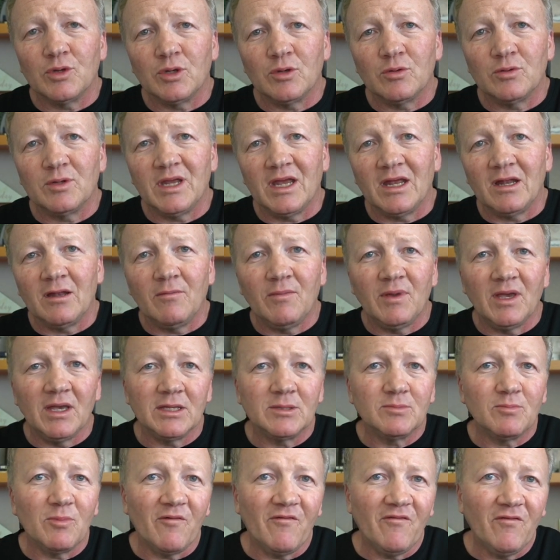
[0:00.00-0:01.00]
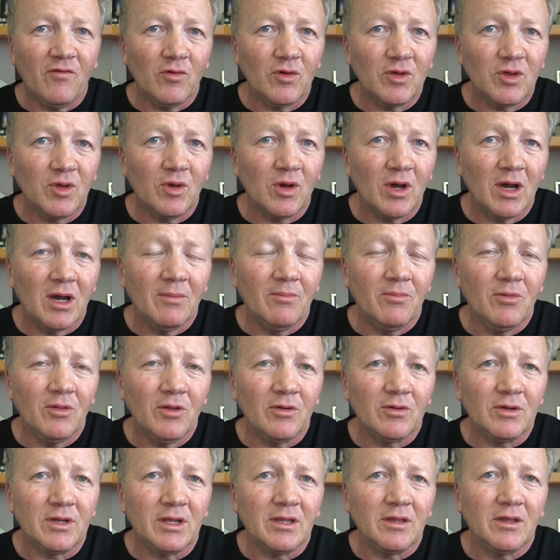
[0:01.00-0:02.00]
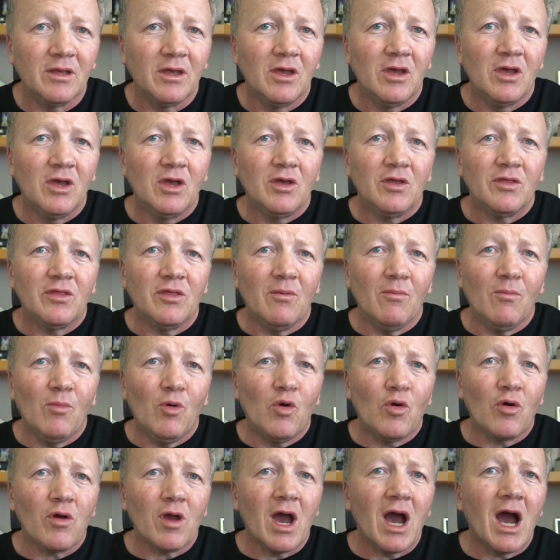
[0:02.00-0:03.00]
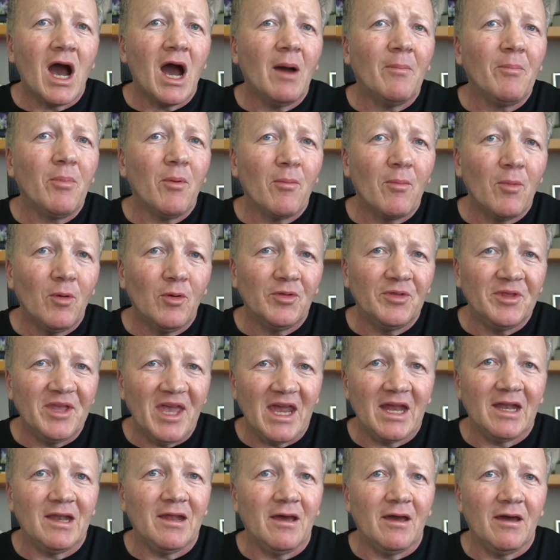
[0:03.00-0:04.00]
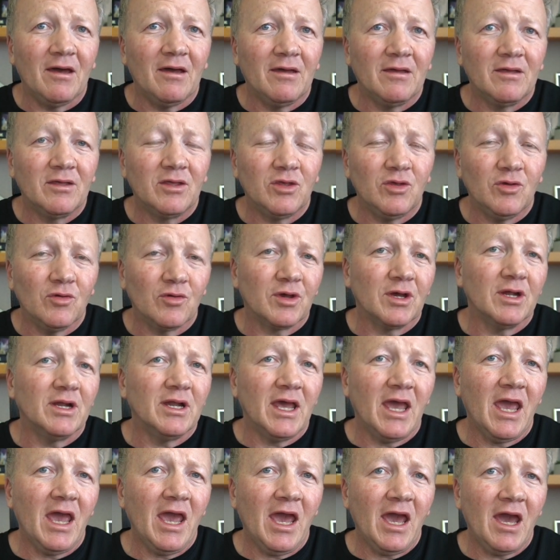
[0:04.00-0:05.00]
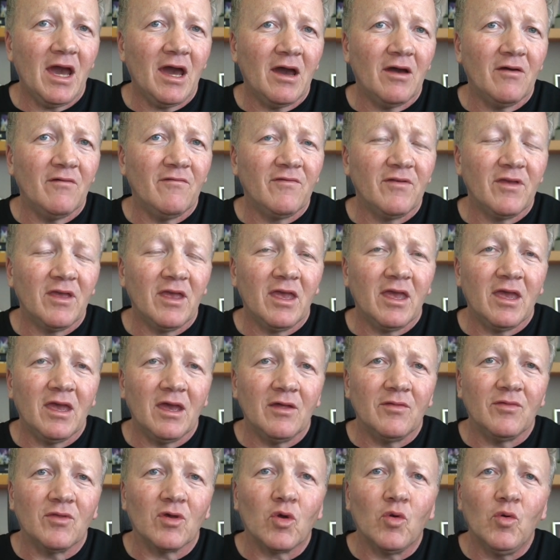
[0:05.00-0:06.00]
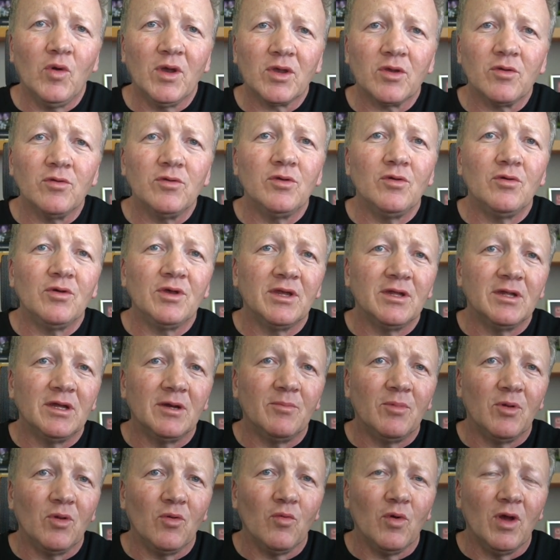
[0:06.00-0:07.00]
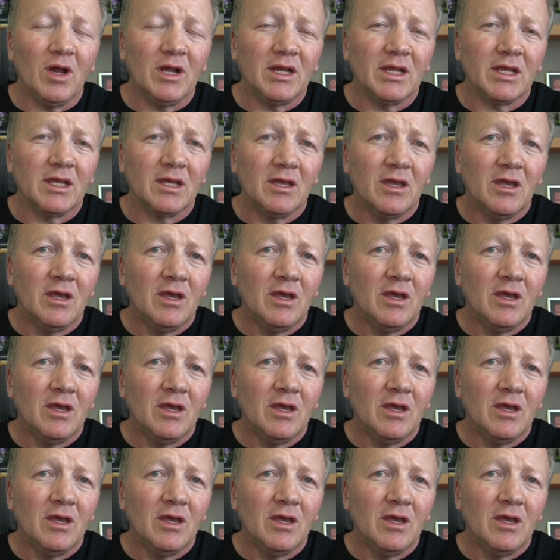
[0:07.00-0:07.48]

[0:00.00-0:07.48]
your database before you upload it, the more operable data you're going to have and the quicker you'll get up and running.